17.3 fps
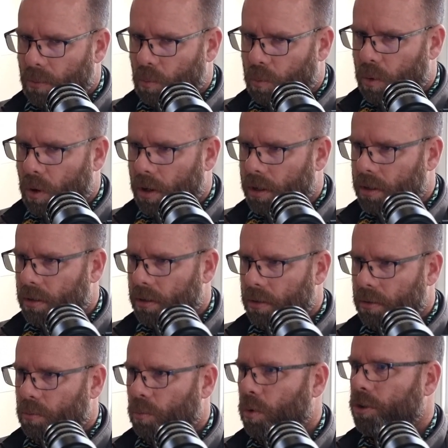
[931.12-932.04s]

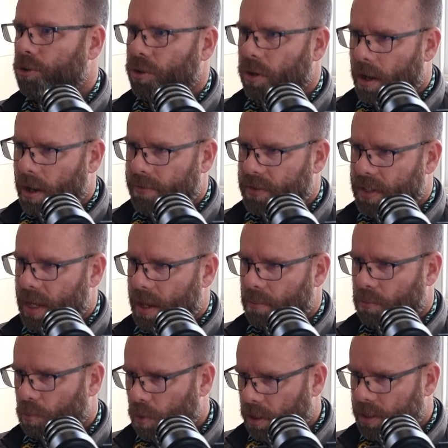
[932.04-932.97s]
what drives them,
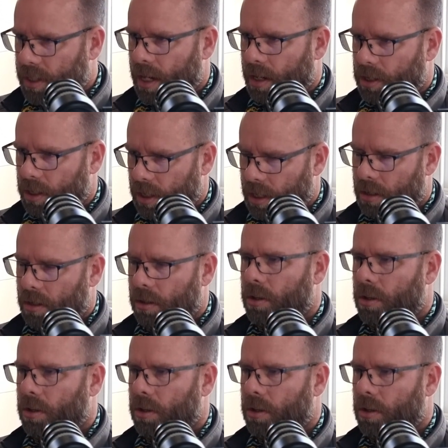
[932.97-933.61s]
what's actually